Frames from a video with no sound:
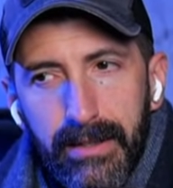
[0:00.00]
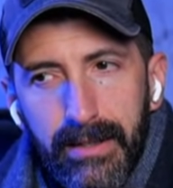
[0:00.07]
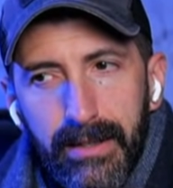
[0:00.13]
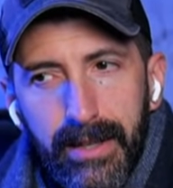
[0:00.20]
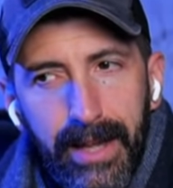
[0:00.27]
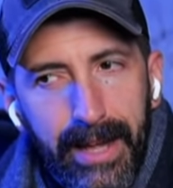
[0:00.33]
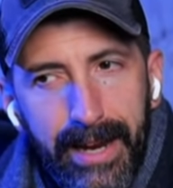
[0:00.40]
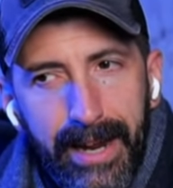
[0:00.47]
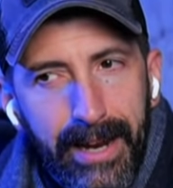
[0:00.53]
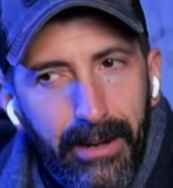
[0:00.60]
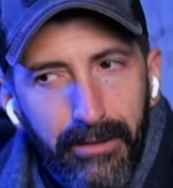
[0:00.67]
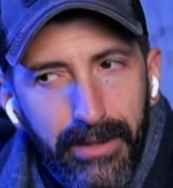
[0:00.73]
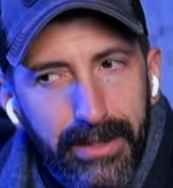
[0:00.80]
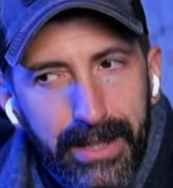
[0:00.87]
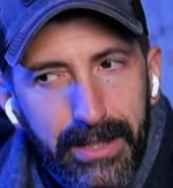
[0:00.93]
and I
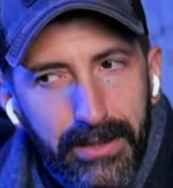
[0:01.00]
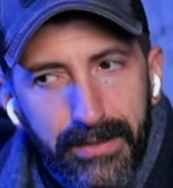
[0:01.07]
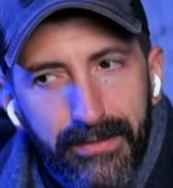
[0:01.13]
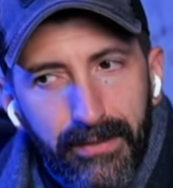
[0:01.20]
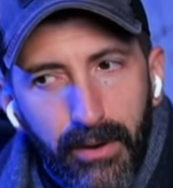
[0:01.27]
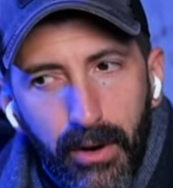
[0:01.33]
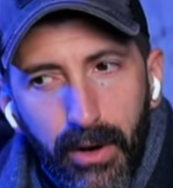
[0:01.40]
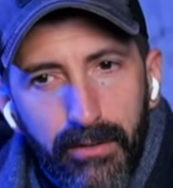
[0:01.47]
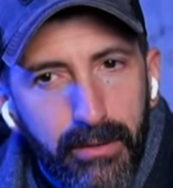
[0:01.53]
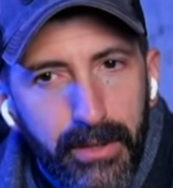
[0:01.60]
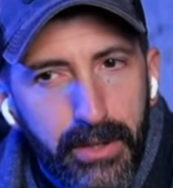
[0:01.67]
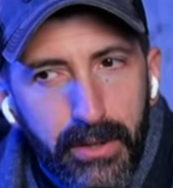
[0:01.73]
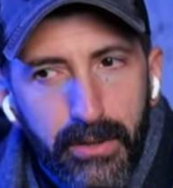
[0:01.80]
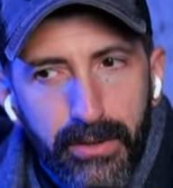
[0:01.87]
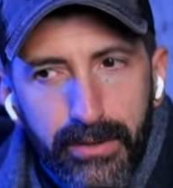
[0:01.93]
don't think that's far from the
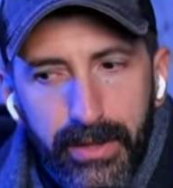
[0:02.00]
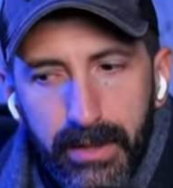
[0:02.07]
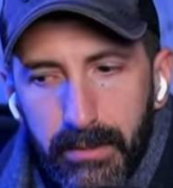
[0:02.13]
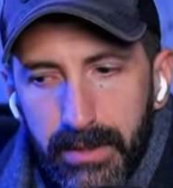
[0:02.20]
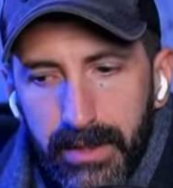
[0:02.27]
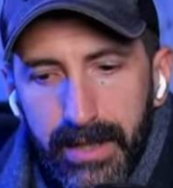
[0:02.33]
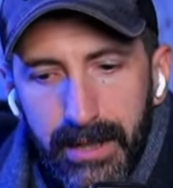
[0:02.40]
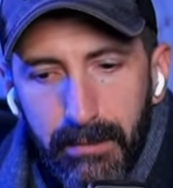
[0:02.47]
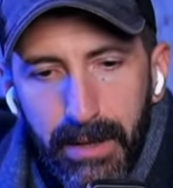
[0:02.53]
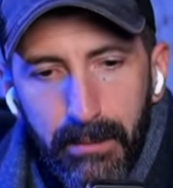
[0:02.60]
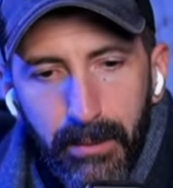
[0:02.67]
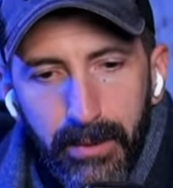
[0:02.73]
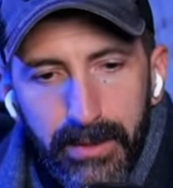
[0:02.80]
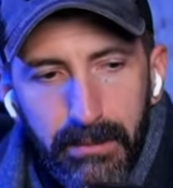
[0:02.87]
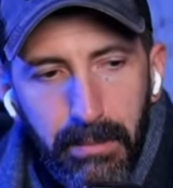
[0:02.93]
truth. He was leading
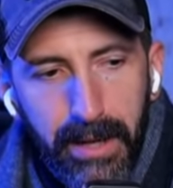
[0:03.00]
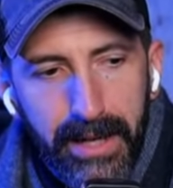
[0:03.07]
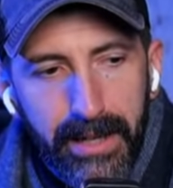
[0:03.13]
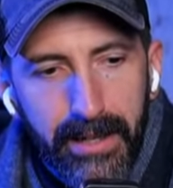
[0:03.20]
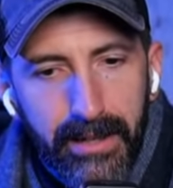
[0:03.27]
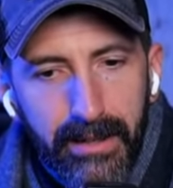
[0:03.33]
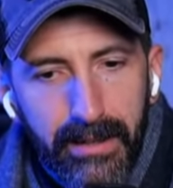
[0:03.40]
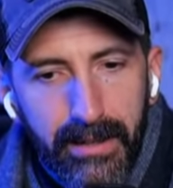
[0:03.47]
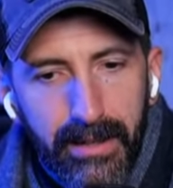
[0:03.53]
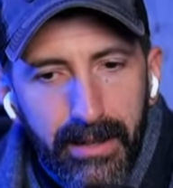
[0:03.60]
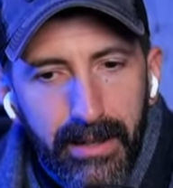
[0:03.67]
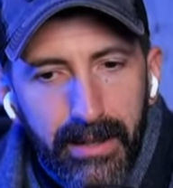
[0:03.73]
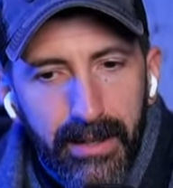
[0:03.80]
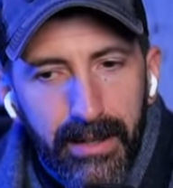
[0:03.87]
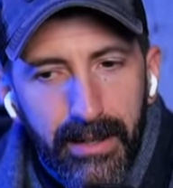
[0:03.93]
people into pagan
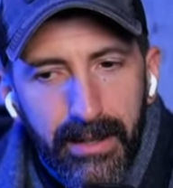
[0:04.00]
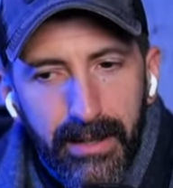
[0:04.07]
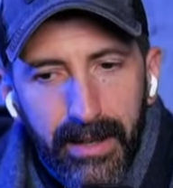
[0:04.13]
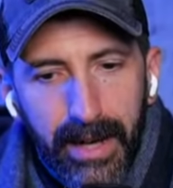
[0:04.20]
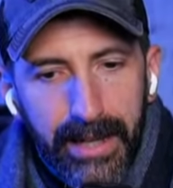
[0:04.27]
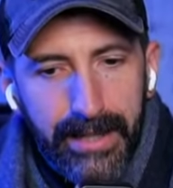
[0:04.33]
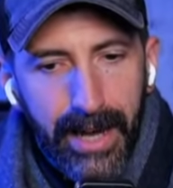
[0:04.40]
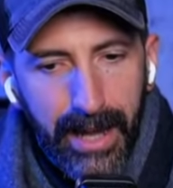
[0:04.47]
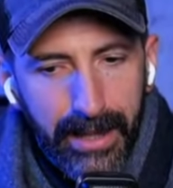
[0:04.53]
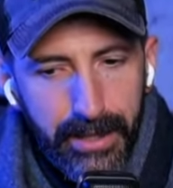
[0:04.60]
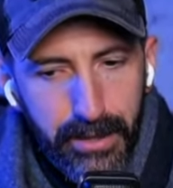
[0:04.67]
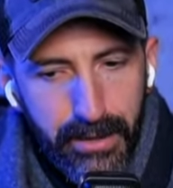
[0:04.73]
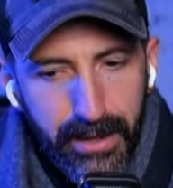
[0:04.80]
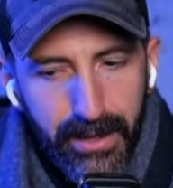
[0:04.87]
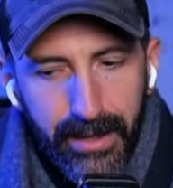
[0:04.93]

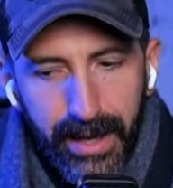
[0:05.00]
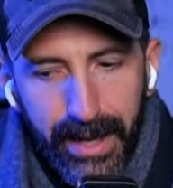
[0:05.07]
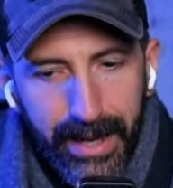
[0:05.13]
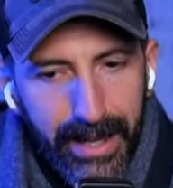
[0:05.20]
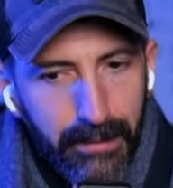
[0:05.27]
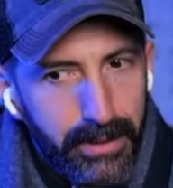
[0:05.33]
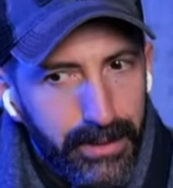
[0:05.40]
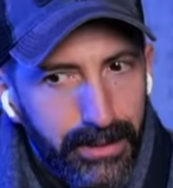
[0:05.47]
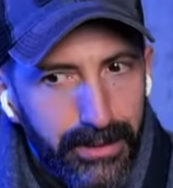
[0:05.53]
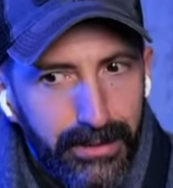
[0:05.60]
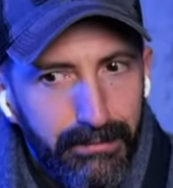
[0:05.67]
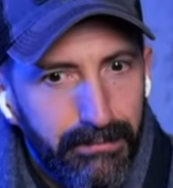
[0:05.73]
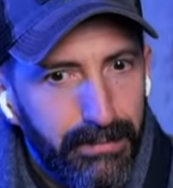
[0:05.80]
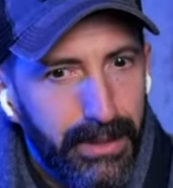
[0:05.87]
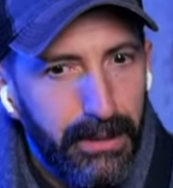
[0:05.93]
idolatry, and he
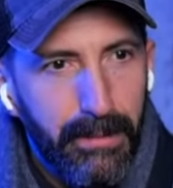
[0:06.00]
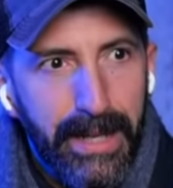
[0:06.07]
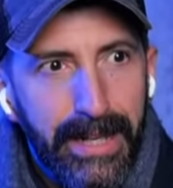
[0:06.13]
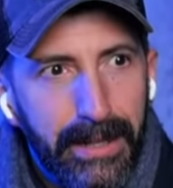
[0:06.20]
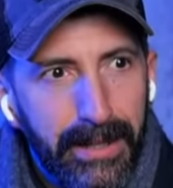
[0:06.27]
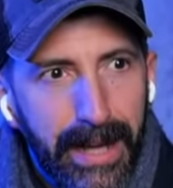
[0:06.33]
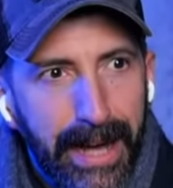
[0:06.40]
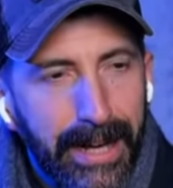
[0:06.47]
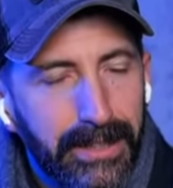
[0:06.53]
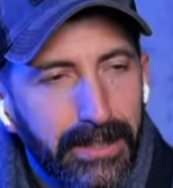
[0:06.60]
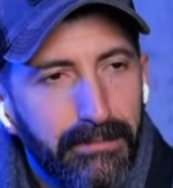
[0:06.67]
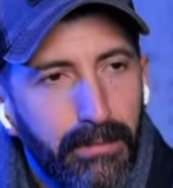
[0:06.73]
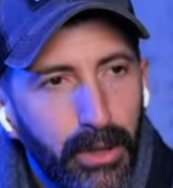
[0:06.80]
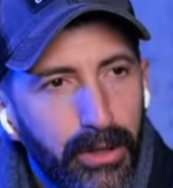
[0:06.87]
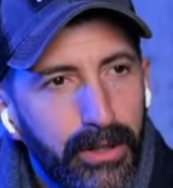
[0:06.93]
was committing
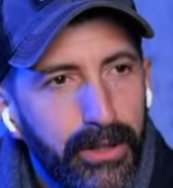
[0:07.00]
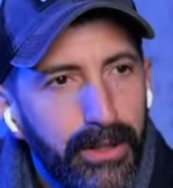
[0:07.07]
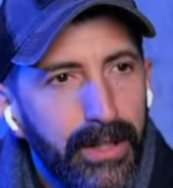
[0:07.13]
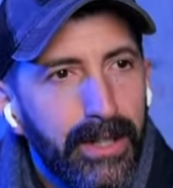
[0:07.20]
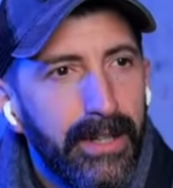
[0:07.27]
acts of murder,